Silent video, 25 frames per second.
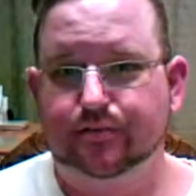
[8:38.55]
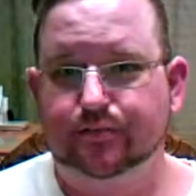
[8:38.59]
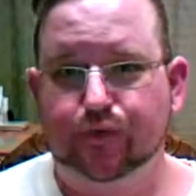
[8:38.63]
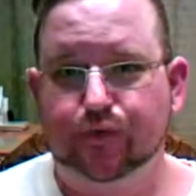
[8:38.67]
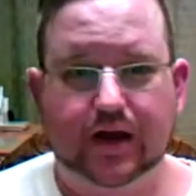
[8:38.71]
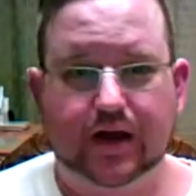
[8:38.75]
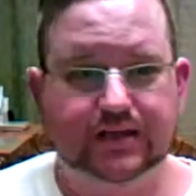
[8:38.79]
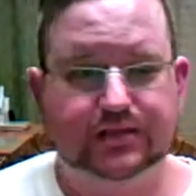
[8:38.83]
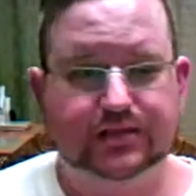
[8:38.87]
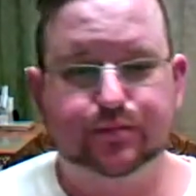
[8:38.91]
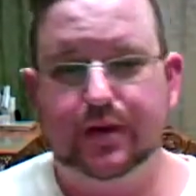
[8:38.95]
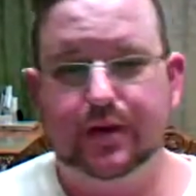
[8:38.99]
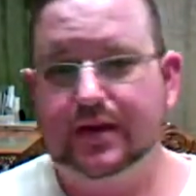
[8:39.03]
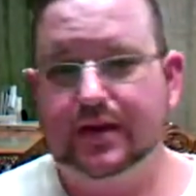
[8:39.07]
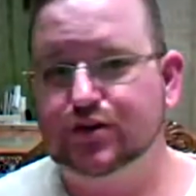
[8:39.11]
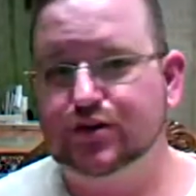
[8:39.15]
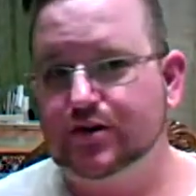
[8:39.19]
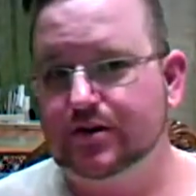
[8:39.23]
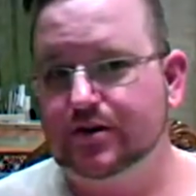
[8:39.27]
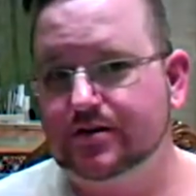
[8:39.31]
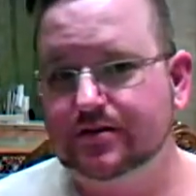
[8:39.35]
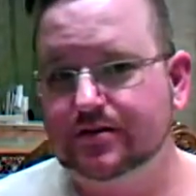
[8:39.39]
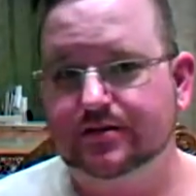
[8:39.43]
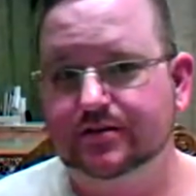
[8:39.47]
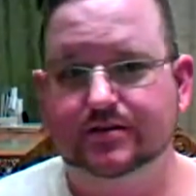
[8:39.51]
price
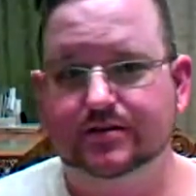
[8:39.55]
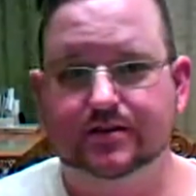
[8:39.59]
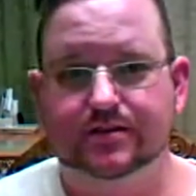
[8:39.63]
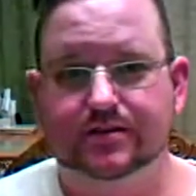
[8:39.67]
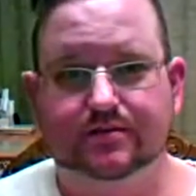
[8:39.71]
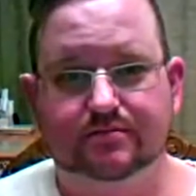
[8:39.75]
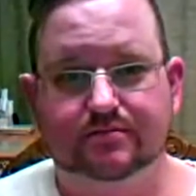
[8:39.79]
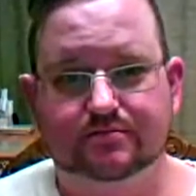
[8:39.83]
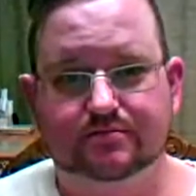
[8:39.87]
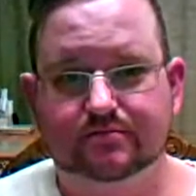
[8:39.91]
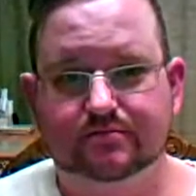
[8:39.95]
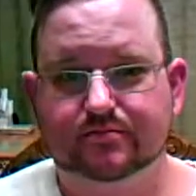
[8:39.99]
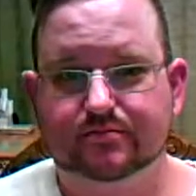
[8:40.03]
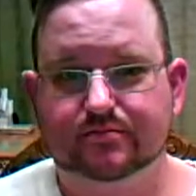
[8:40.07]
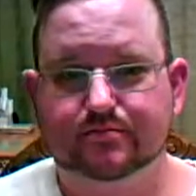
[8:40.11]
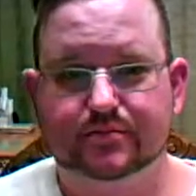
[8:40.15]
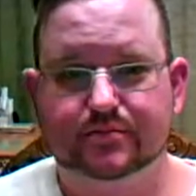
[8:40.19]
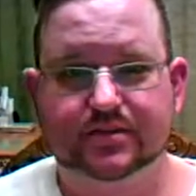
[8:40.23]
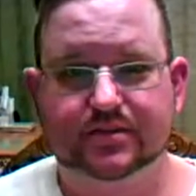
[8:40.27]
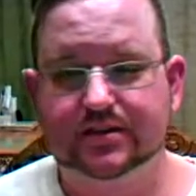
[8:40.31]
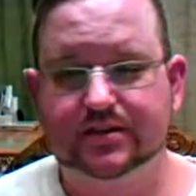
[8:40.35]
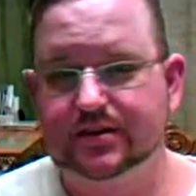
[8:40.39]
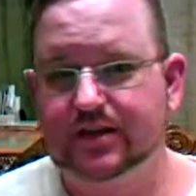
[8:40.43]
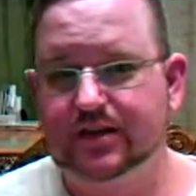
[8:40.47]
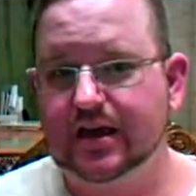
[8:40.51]
matches and
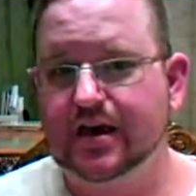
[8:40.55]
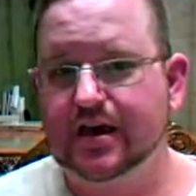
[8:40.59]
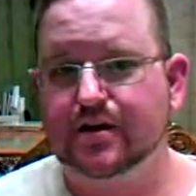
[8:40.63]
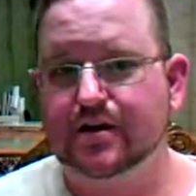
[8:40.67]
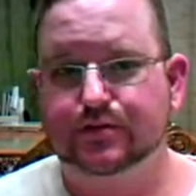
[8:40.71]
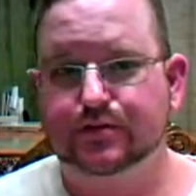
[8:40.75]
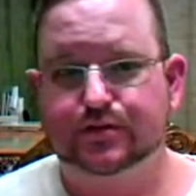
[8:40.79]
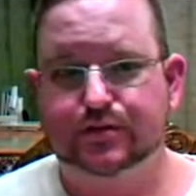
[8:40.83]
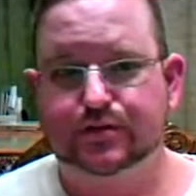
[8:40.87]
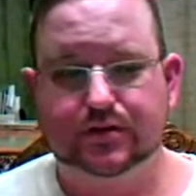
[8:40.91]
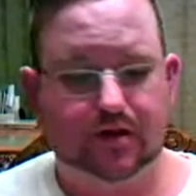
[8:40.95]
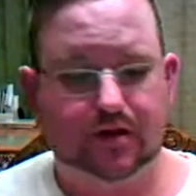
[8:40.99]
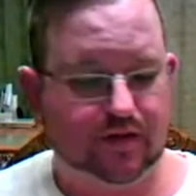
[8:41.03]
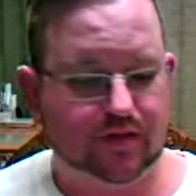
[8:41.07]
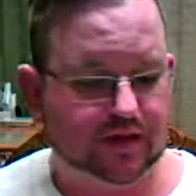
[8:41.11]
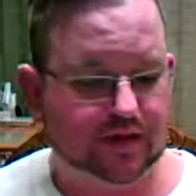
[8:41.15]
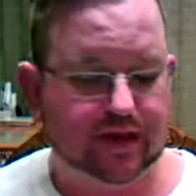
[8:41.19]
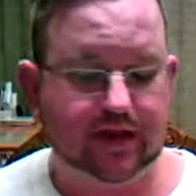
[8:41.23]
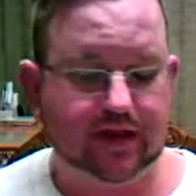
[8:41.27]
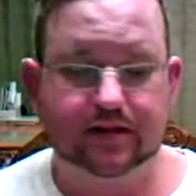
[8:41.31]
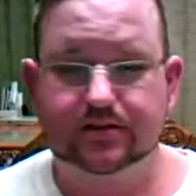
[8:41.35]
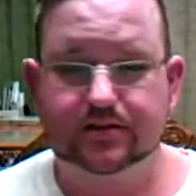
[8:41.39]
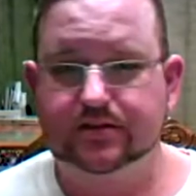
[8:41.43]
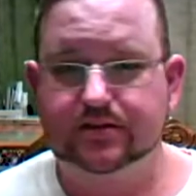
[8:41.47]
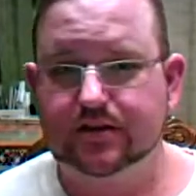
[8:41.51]
discounts and all that
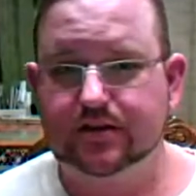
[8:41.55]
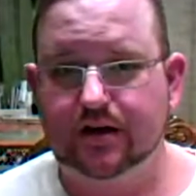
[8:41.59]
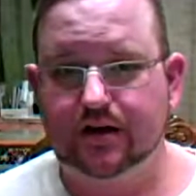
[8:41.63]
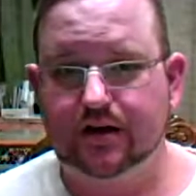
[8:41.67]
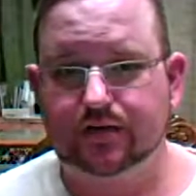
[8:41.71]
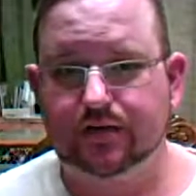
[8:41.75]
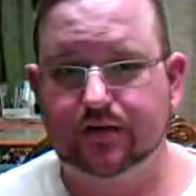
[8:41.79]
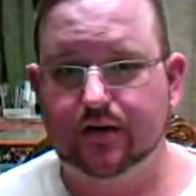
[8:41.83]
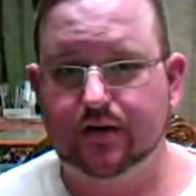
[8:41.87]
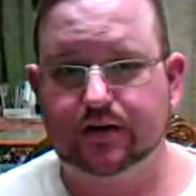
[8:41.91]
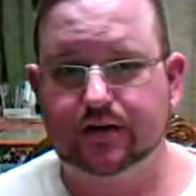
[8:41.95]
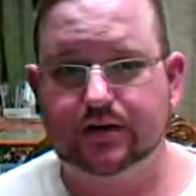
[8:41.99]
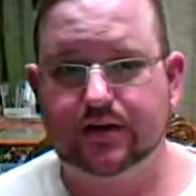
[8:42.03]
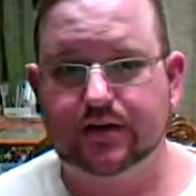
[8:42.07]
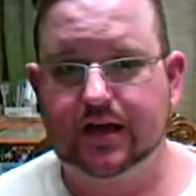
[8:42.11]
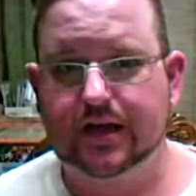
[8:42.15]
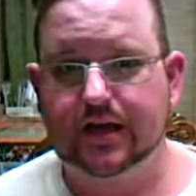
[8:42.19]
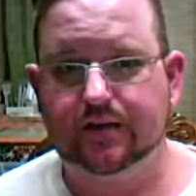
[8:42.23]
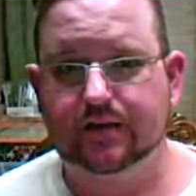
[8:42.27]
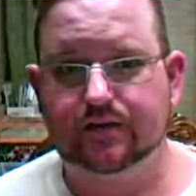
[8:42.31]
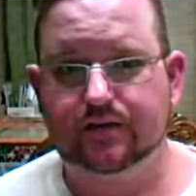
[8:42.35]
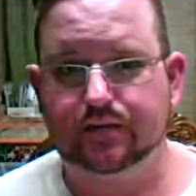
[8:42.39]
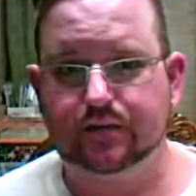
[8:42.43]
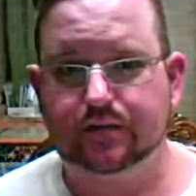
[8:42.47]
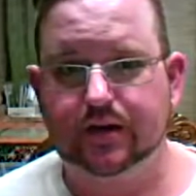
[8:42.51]
kind of stuff all the
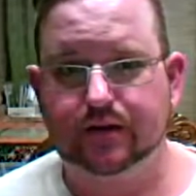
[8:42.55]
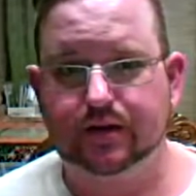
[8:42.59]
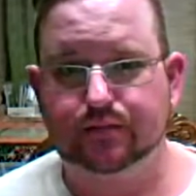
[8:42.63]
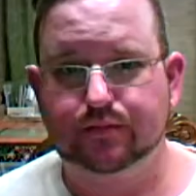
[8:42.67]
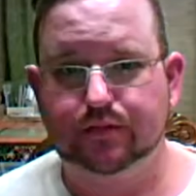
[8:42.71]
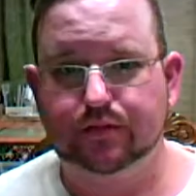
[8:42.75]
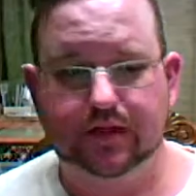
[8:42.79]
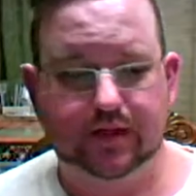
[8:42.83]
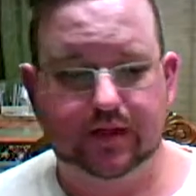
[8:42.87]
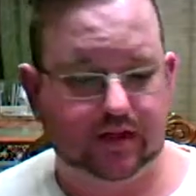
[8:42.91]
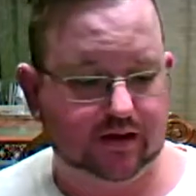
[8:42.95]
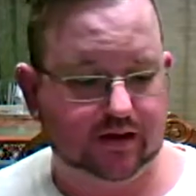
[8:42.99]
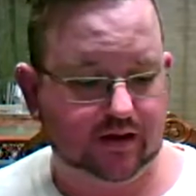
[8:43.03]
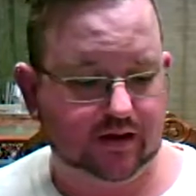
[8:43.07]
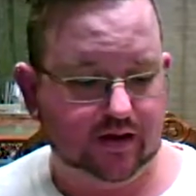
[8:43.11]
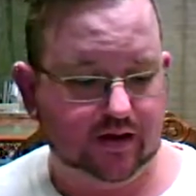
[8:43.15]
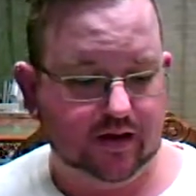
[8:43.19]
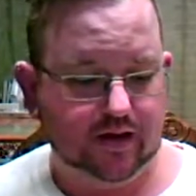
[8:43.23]
time from Dick Blick,